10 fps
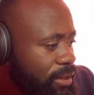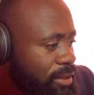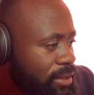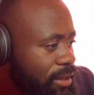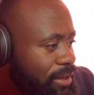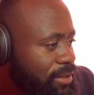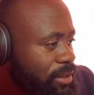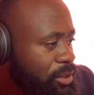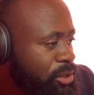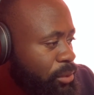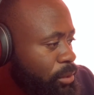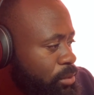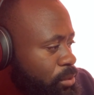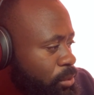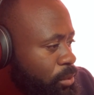that
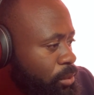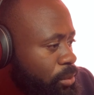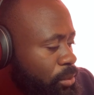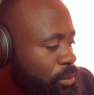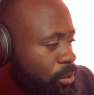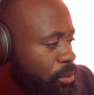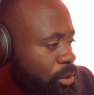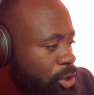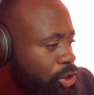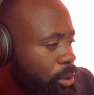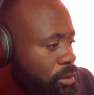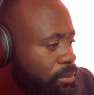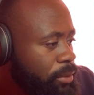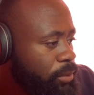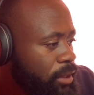also shocked
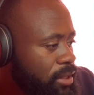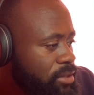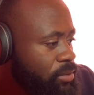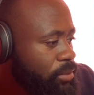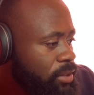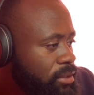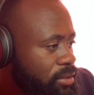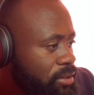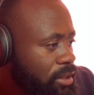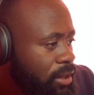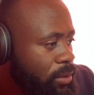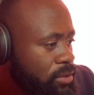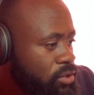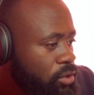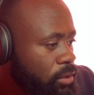me when I saw it. I
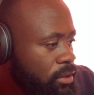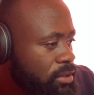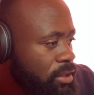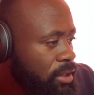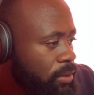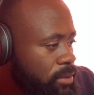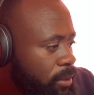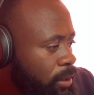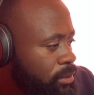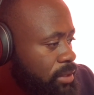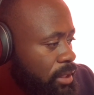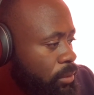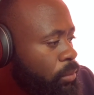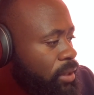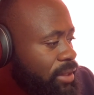was shocked, and I was like,
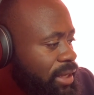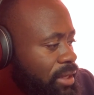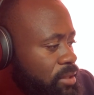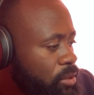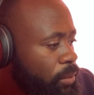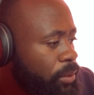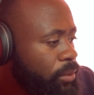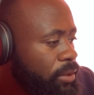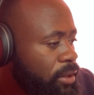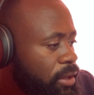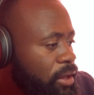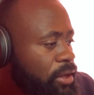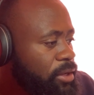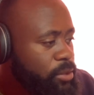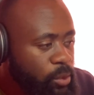what the hell is going on?
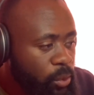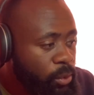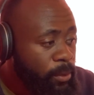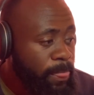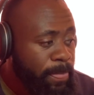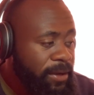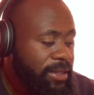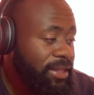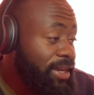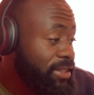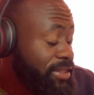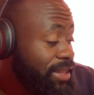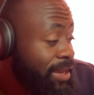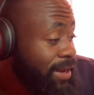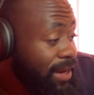So
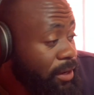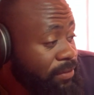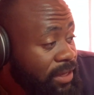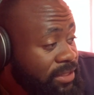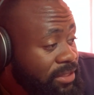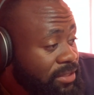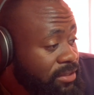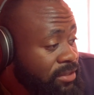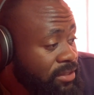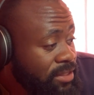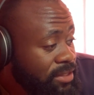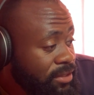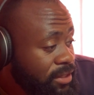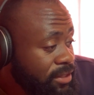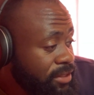the headline of the articles is just said that